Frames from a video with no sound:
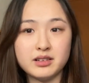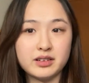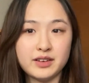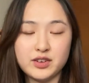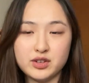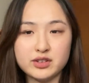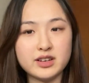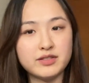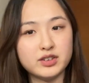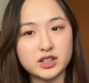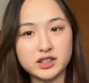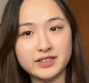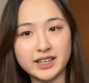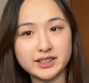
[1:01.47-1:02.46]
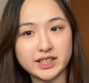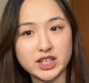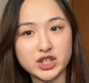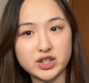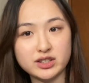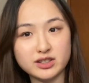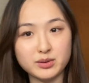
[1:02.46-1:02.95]
giving yourself a good
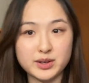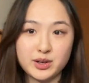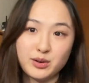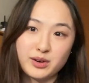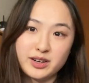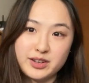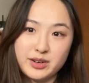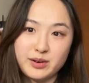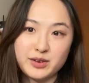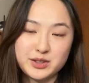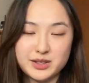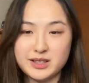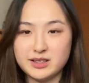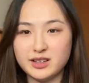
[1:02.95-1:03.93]
foundation. So when you go on to university it's